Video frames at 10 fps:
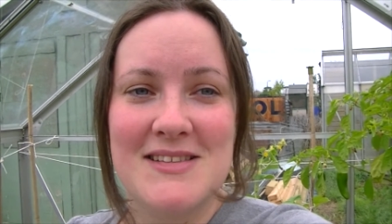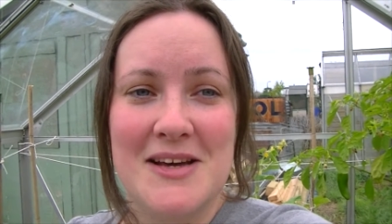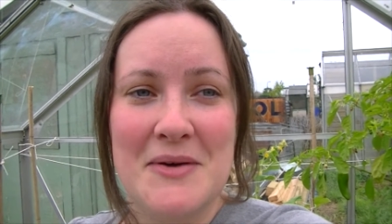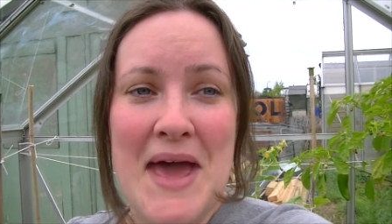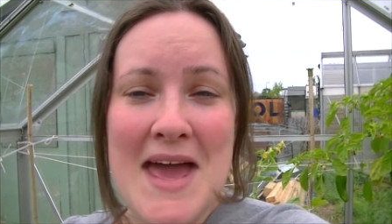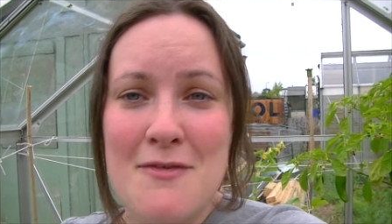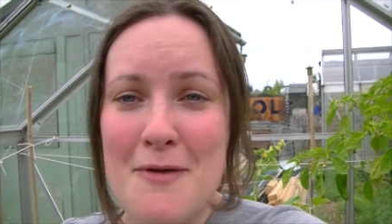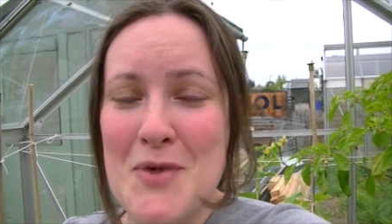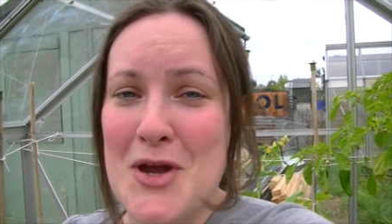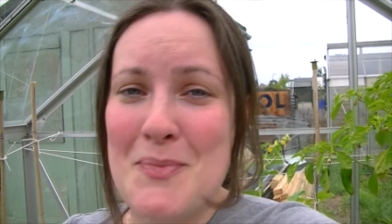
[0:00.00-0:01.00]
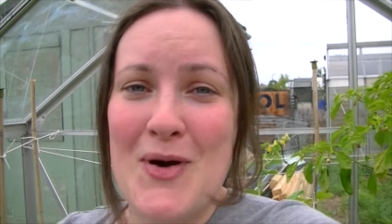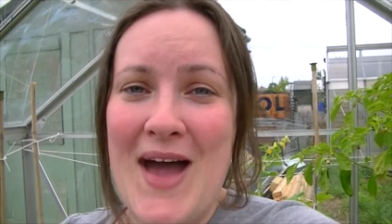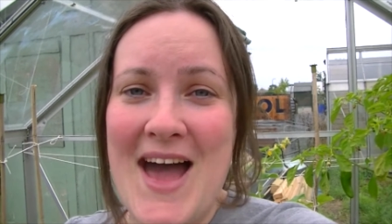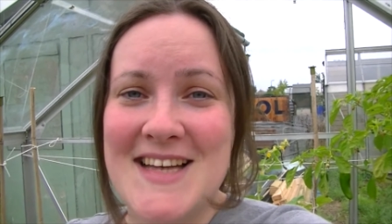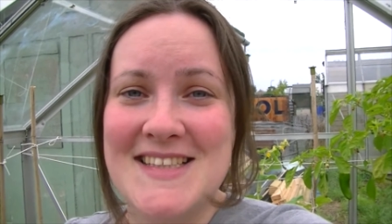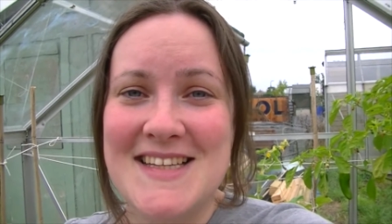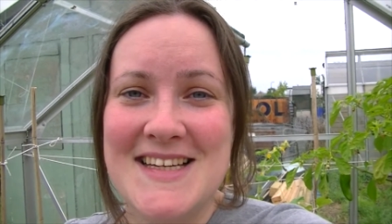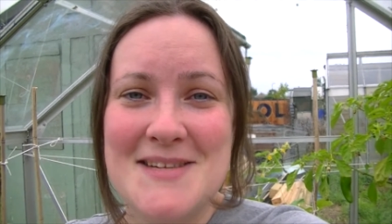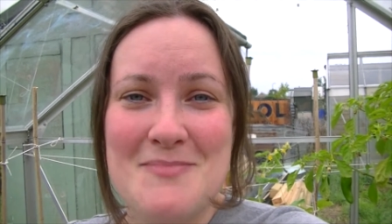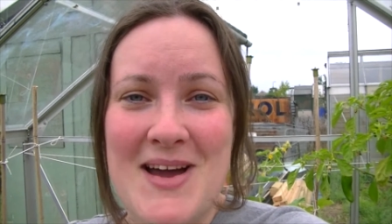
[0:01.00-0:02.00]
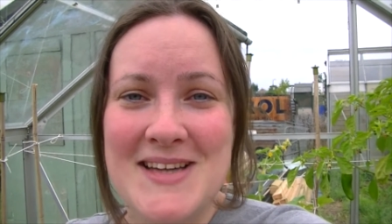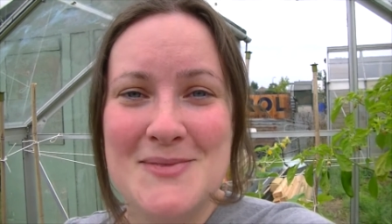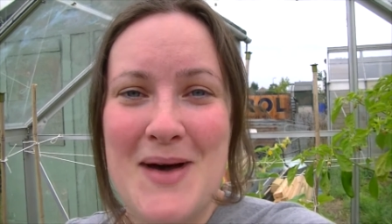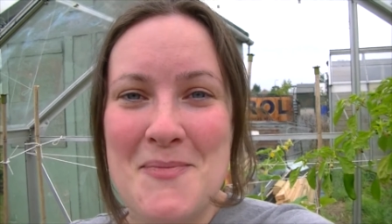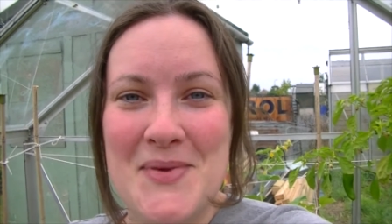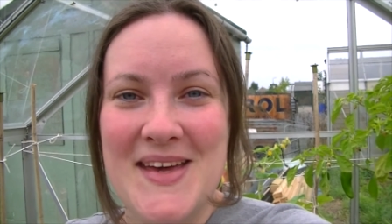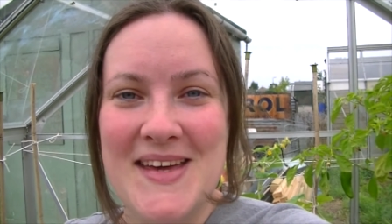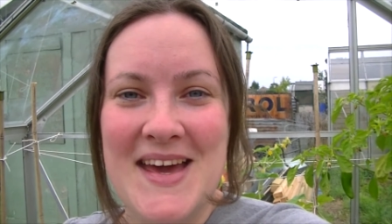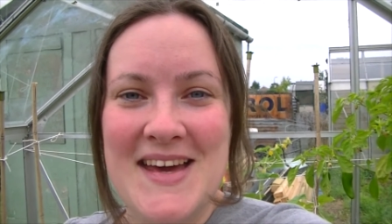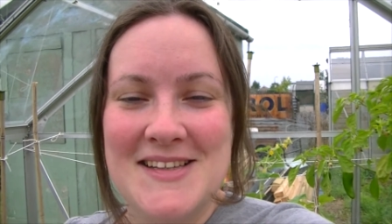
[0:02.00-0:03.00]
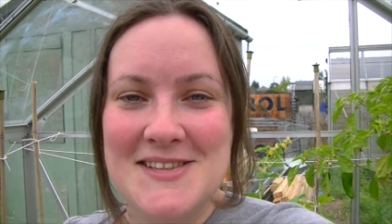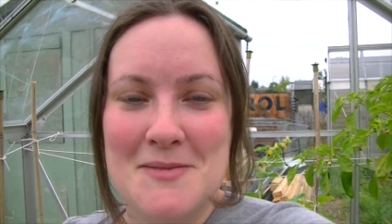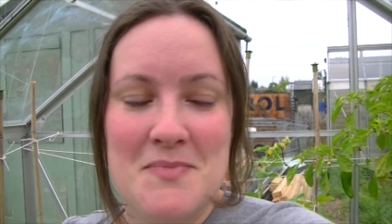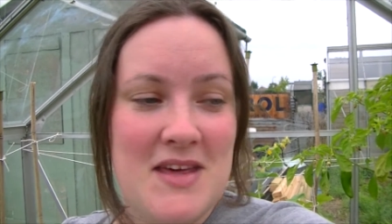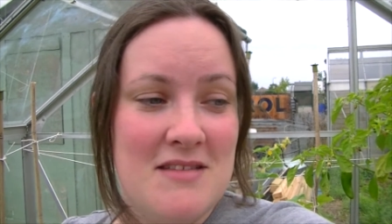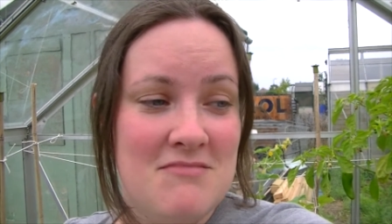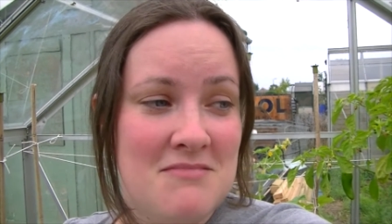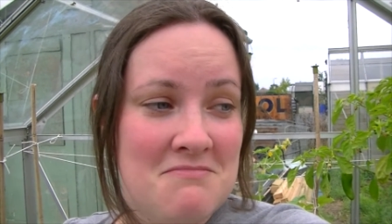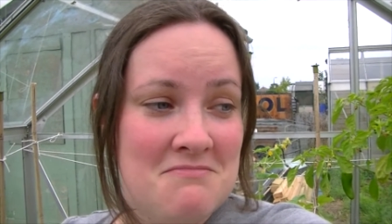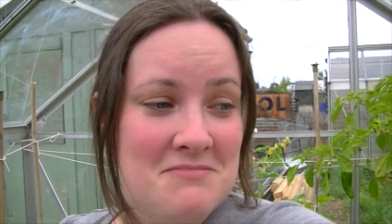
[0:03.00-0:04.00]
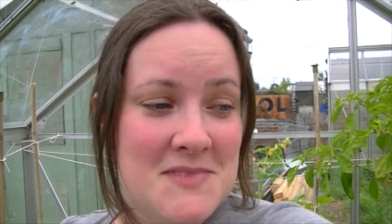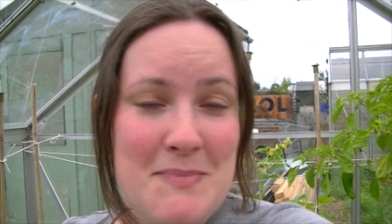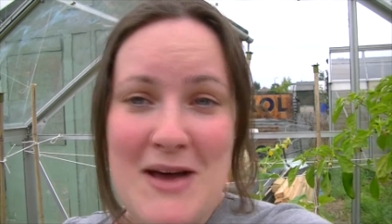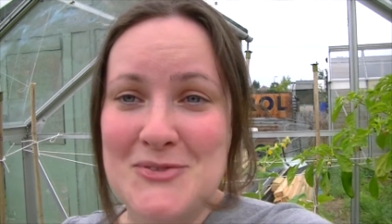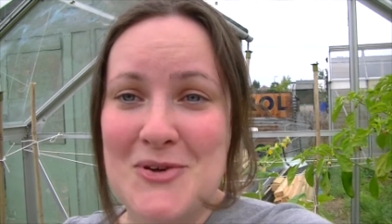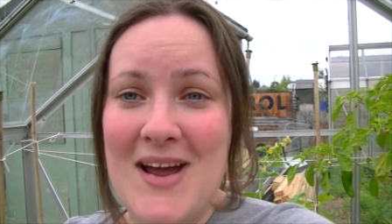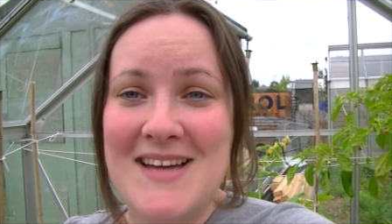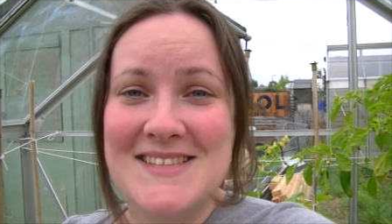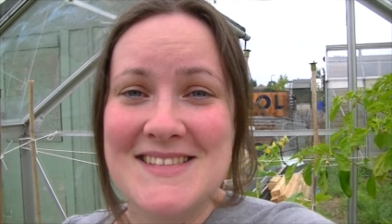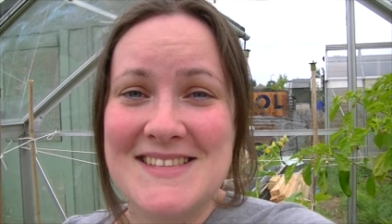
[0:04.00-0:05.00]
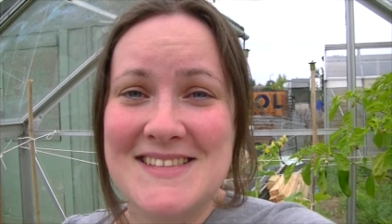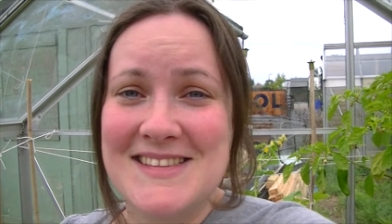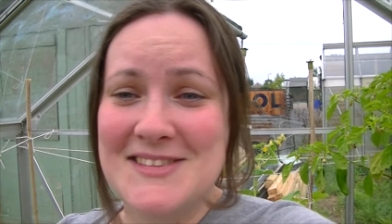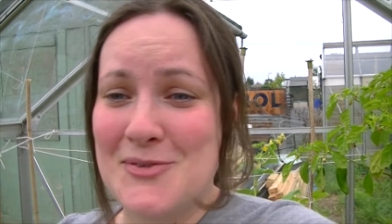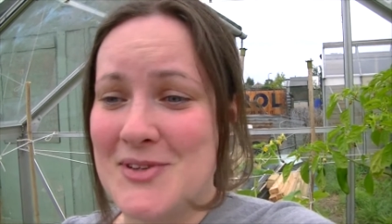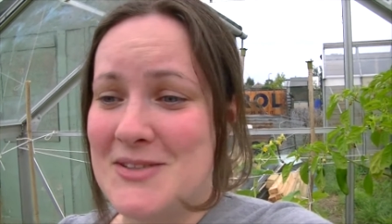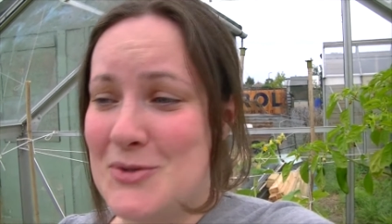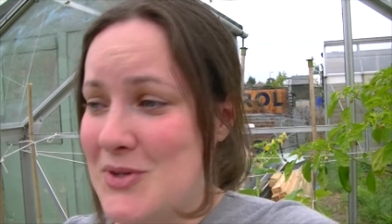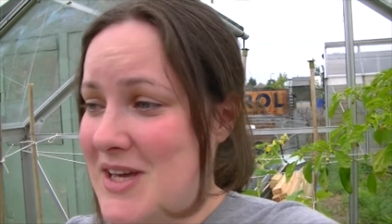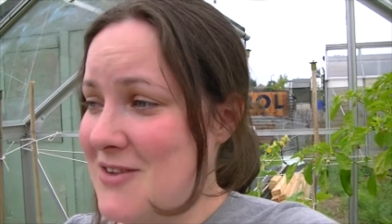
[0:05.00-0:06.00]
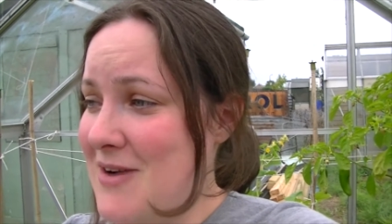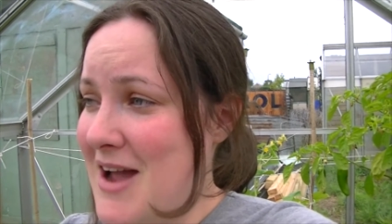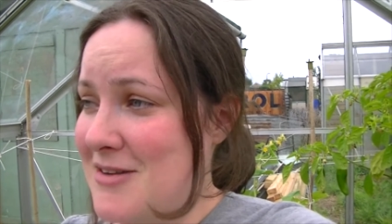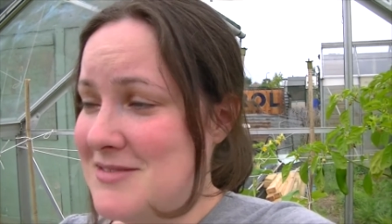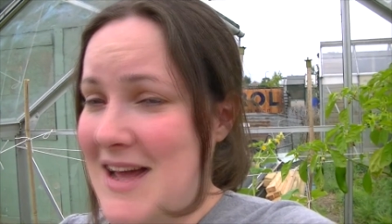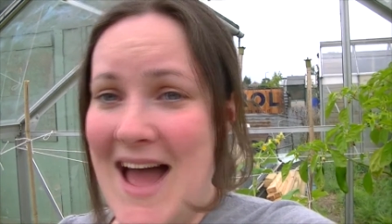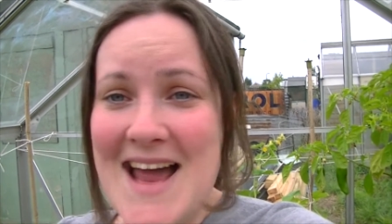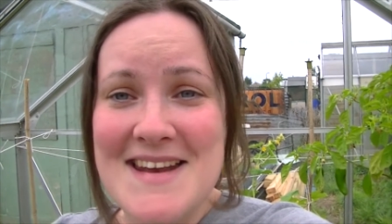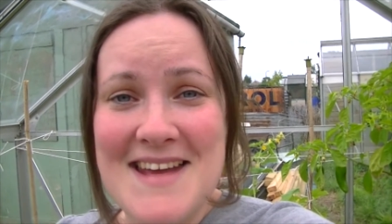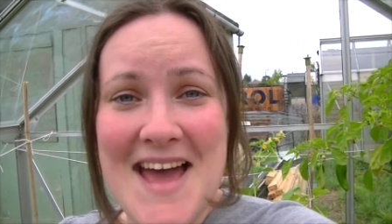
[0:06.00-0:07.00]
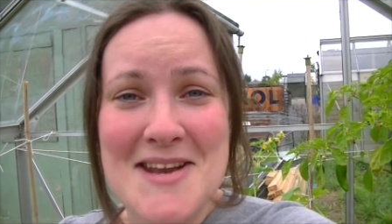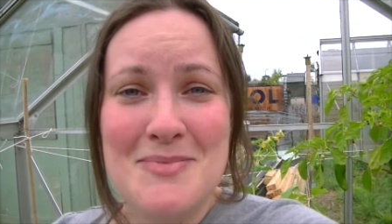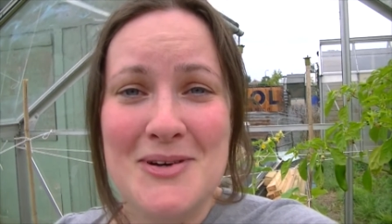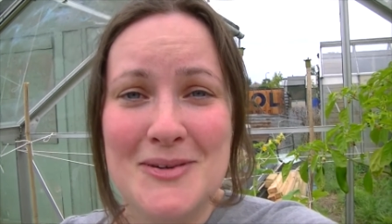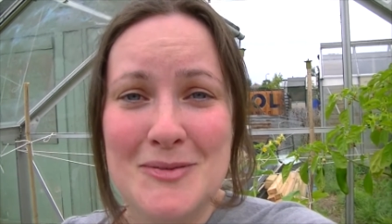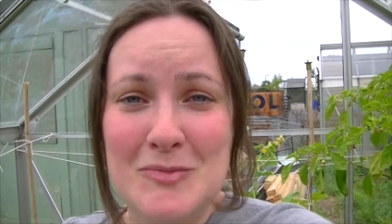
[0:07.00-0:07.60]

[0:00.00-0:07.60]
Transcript: So if I'm going to put a hedge in, it might as well be something that smells great, is green all year round and edible.